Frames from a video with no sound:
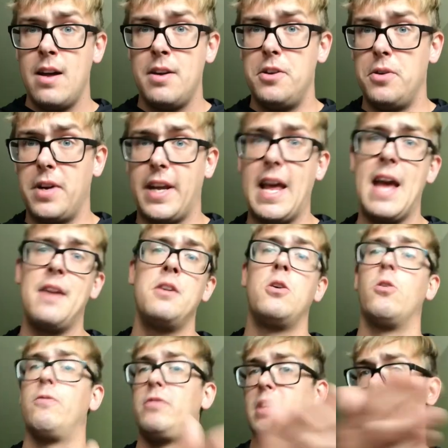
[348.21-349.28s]
Do it again,
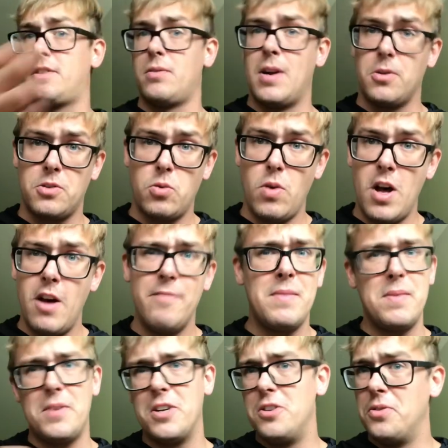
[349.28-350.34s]
hopefully it's around 12,
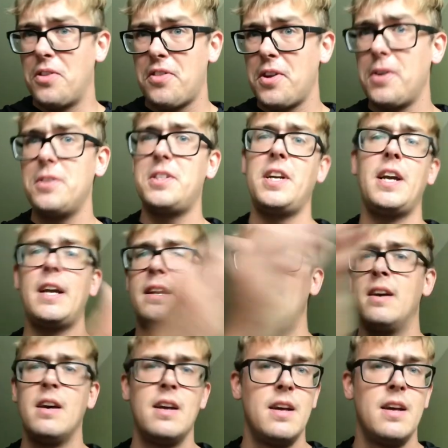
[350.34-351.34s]
maybe you're doing 13.